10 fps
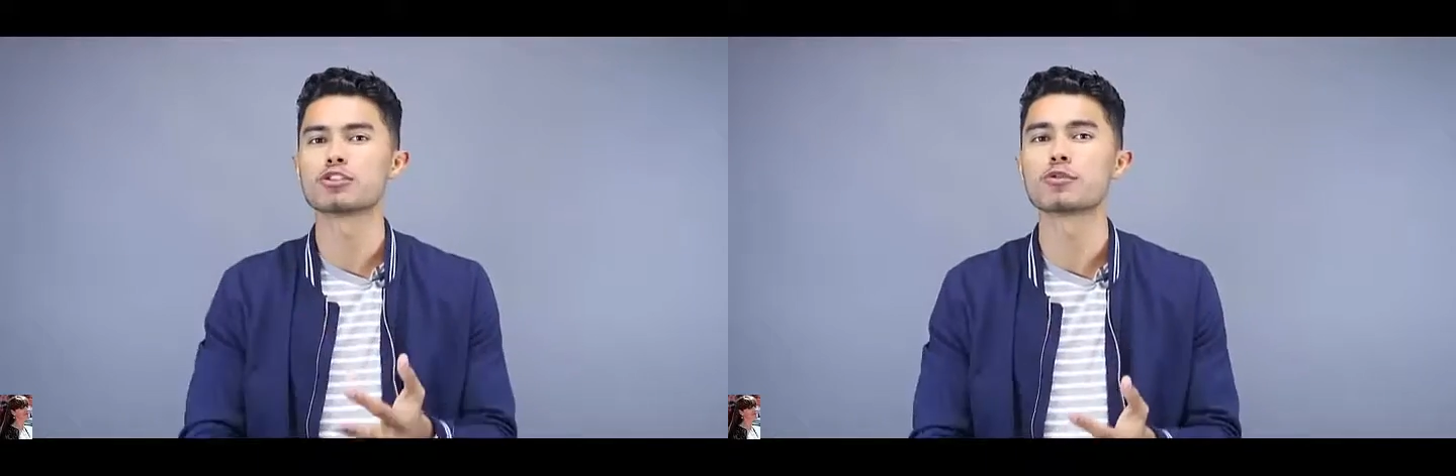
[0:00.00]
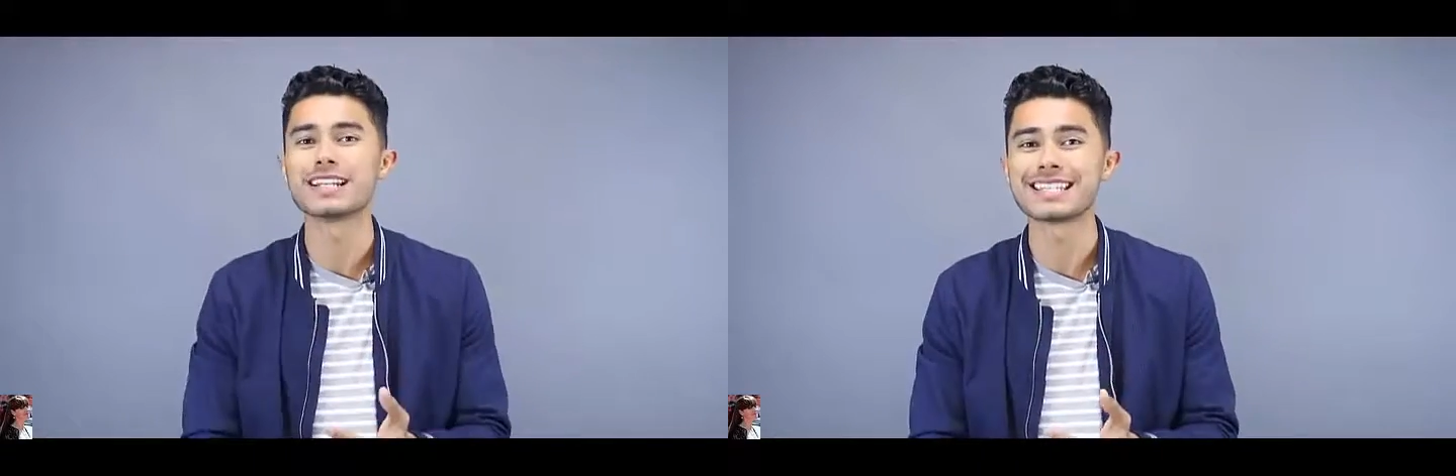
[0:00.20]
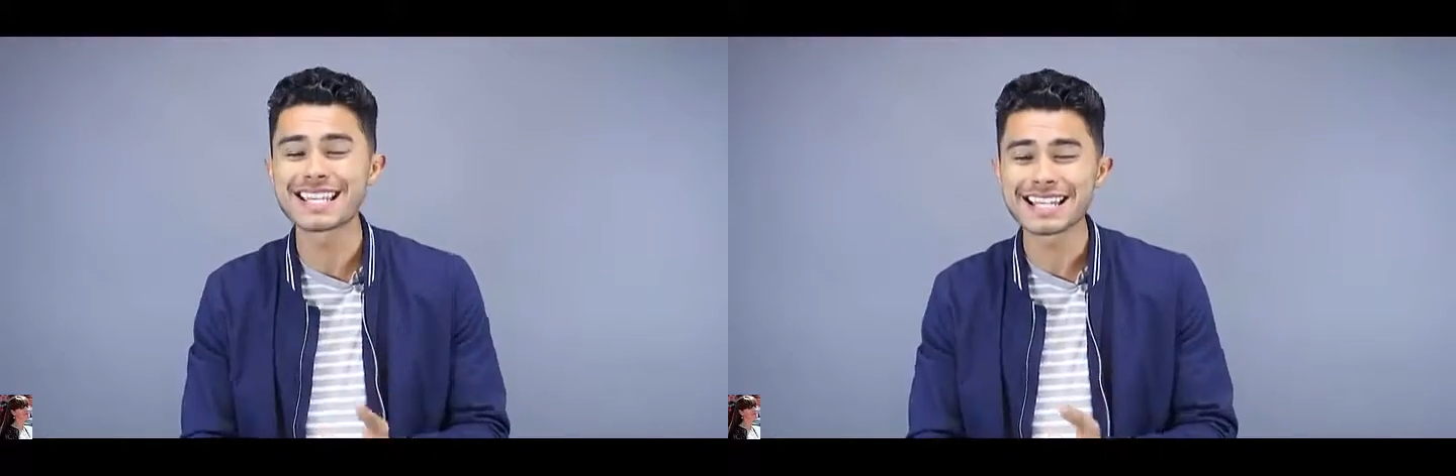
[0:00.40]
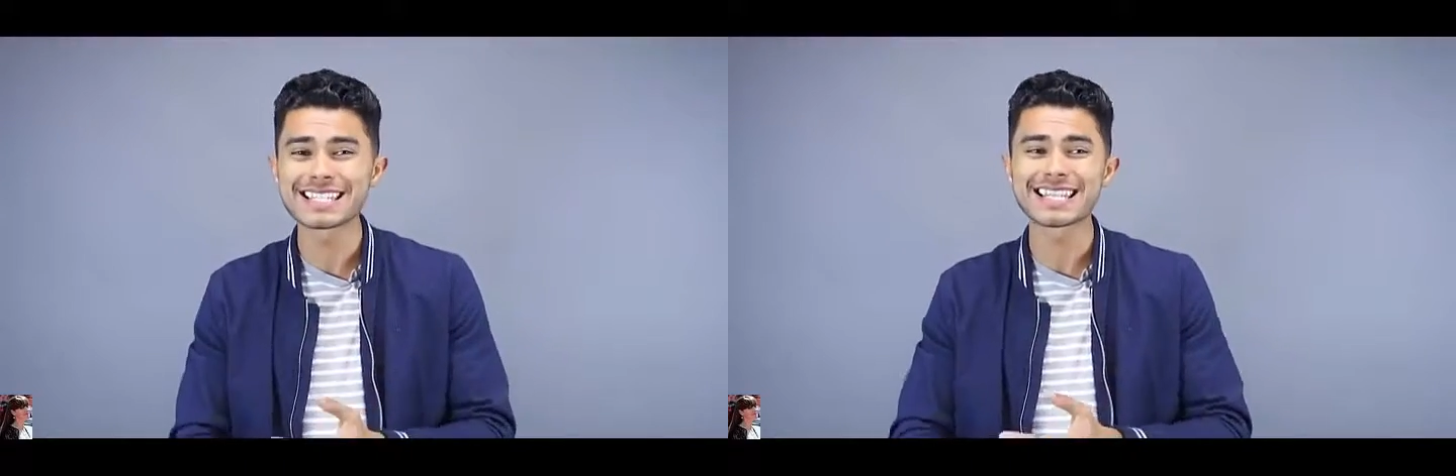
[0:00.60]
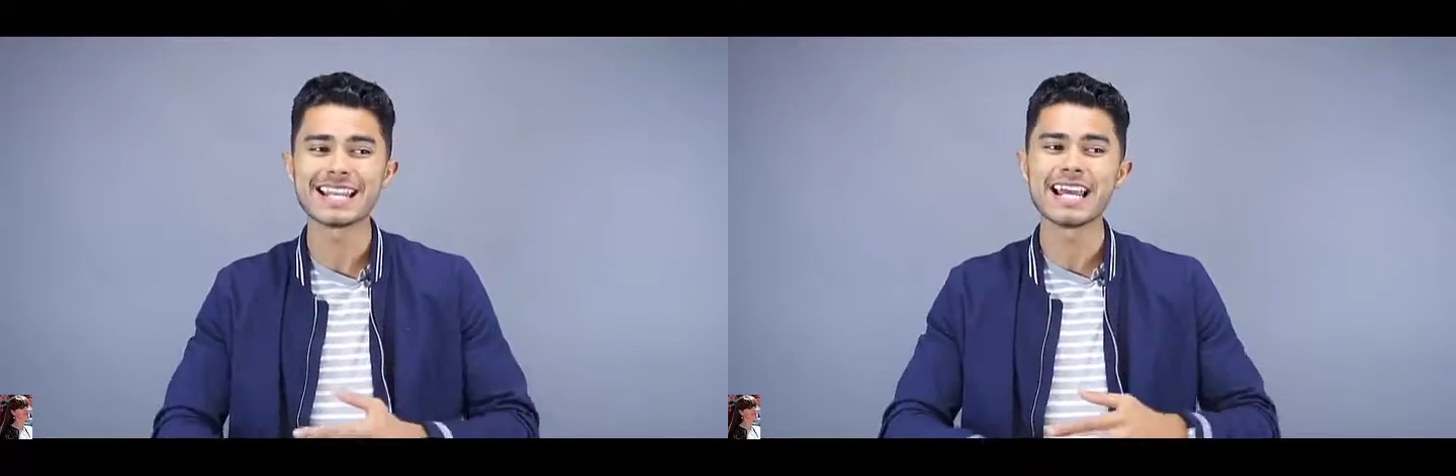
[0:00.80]
and
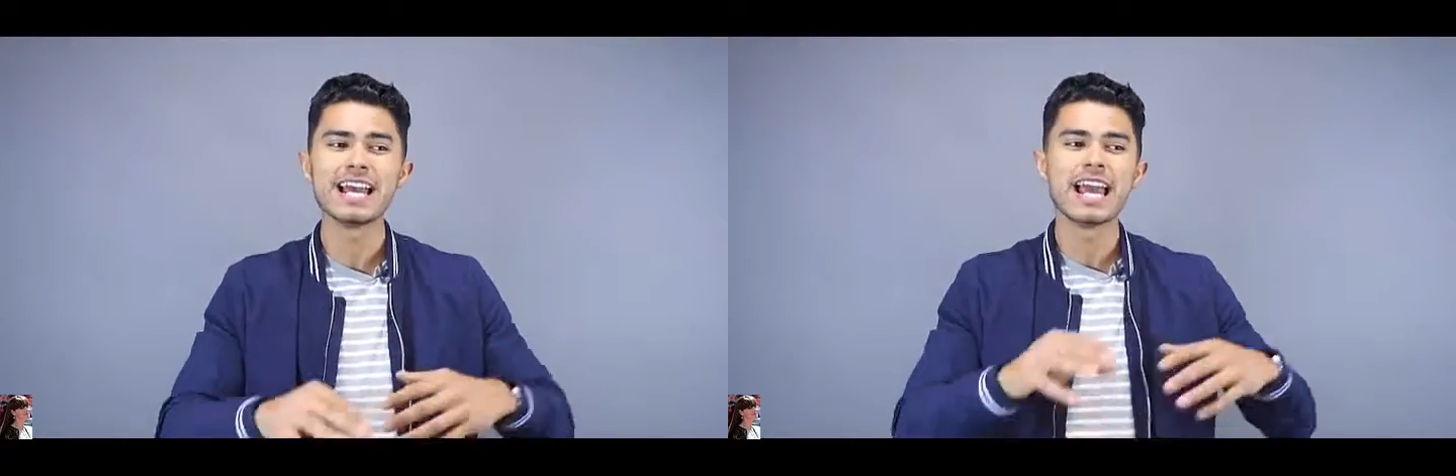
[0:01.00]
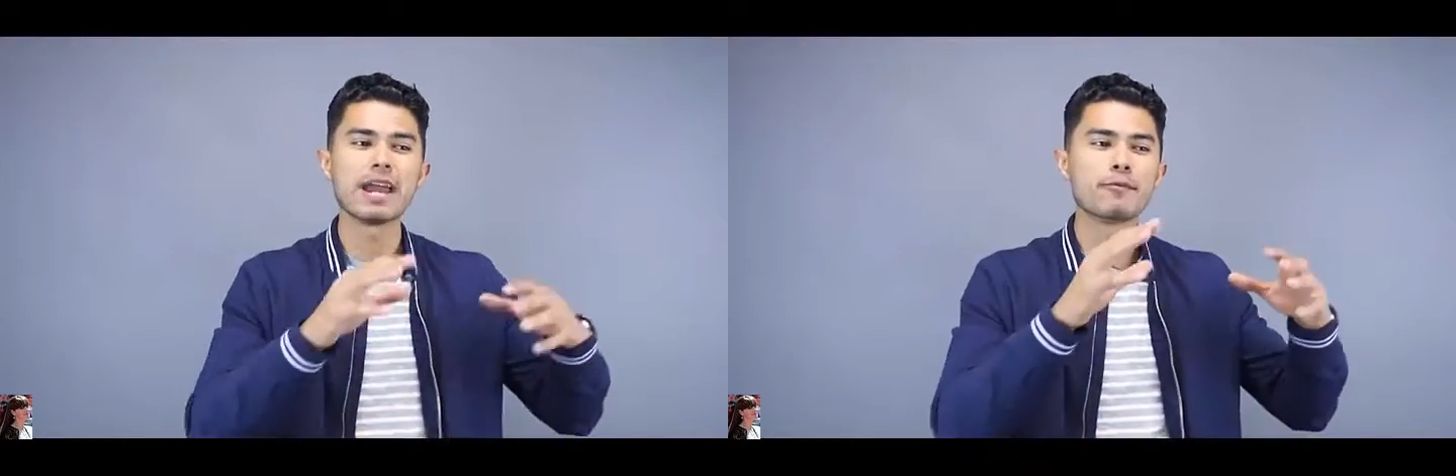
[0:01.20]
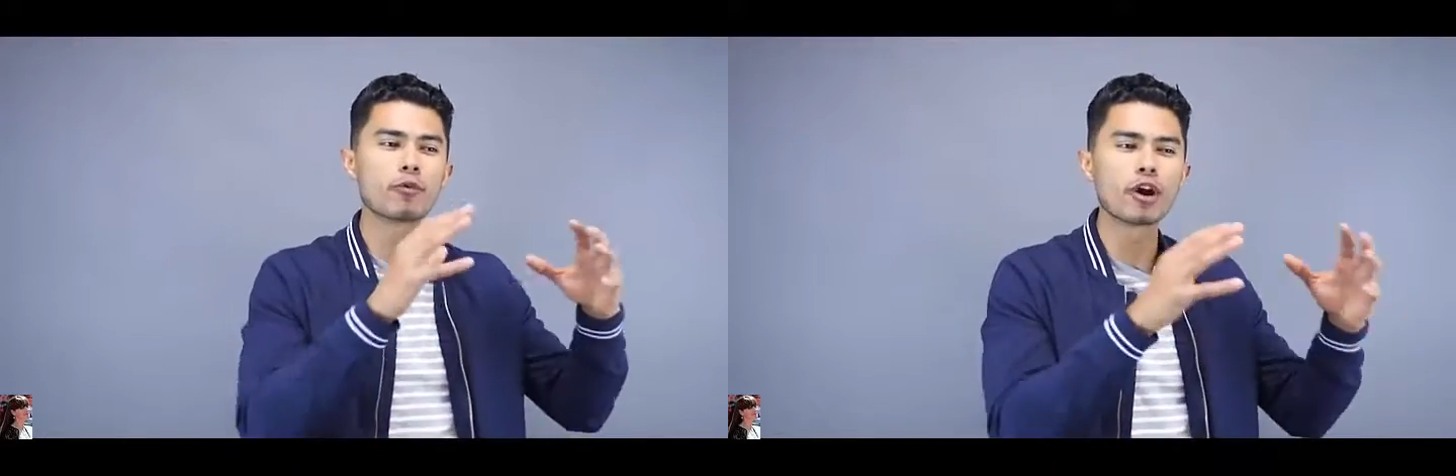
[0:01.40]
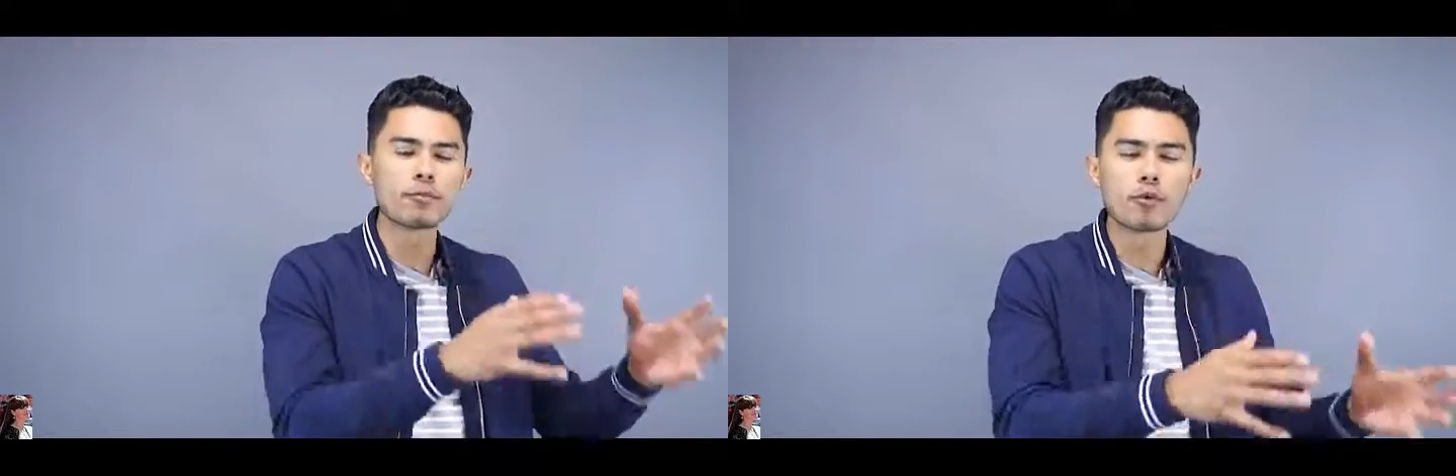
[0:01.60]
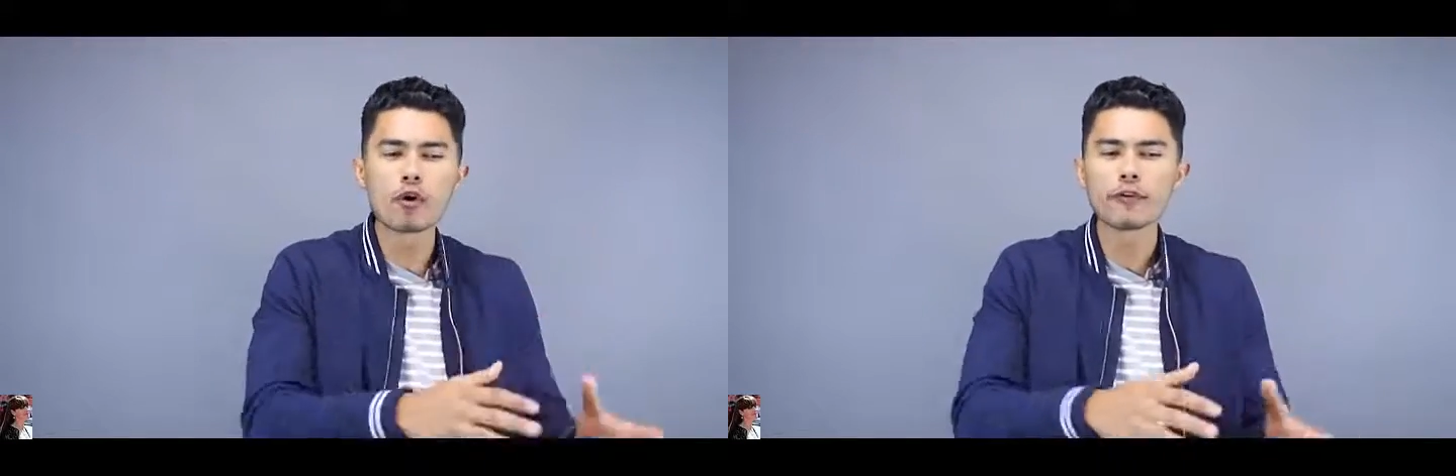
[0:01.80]
2016, and we're
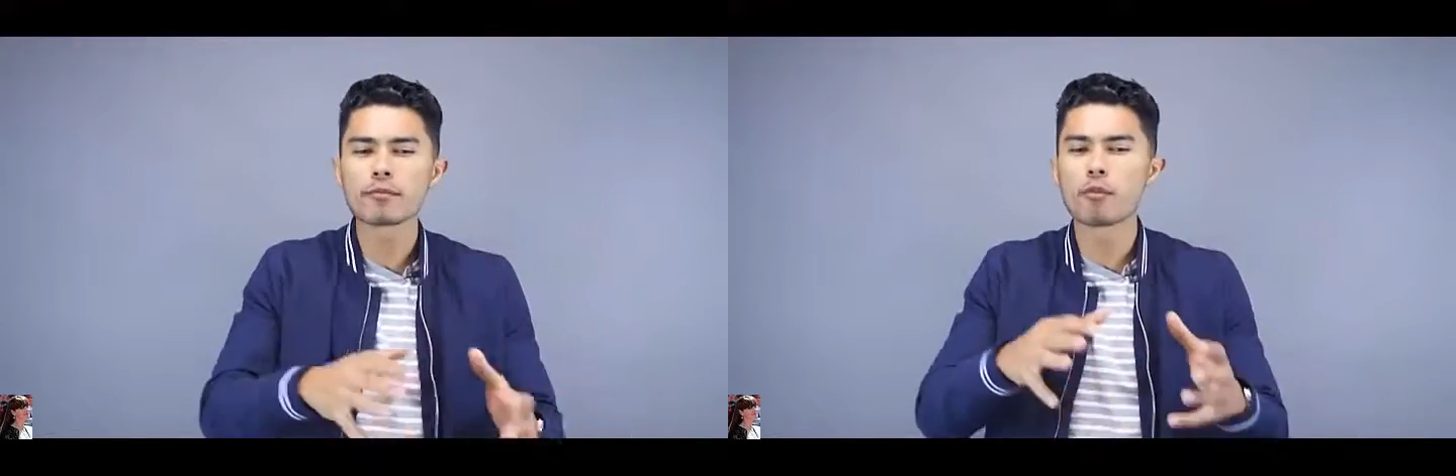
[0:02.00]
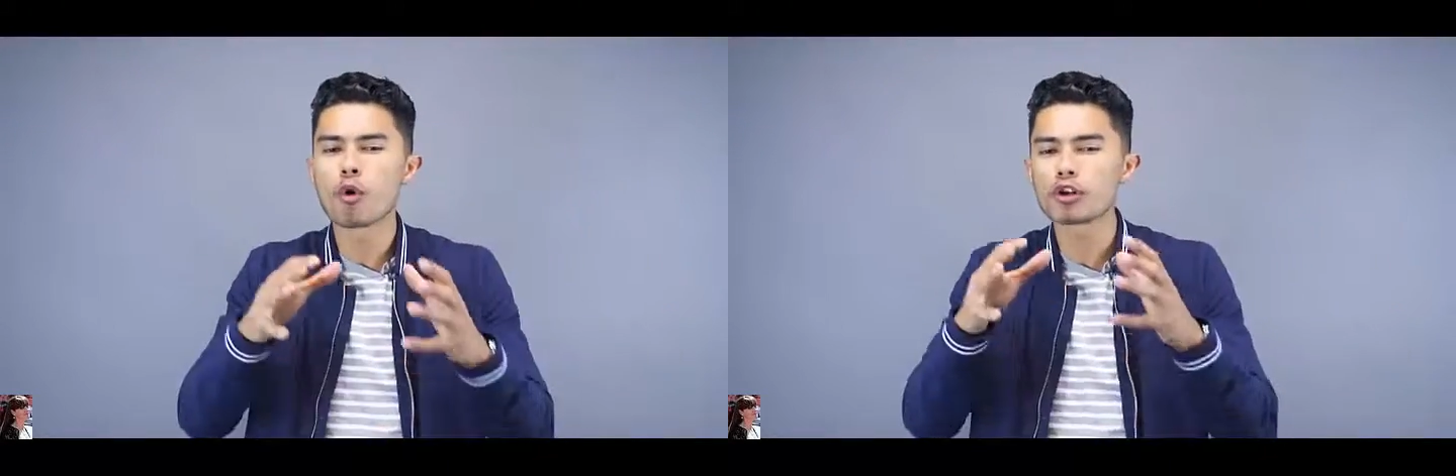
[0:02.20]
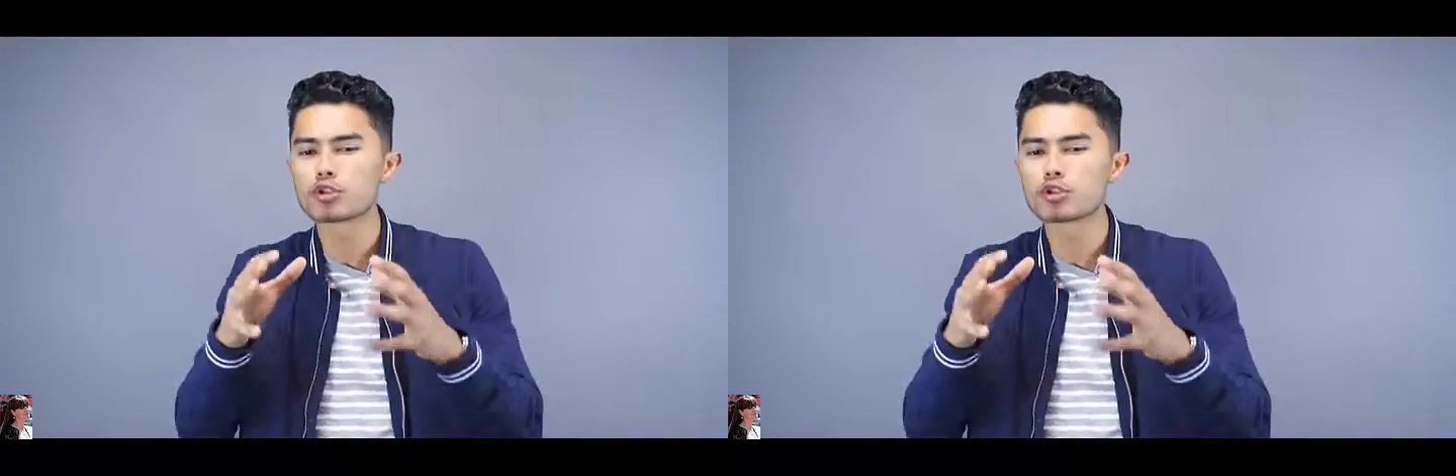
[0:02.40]
moving more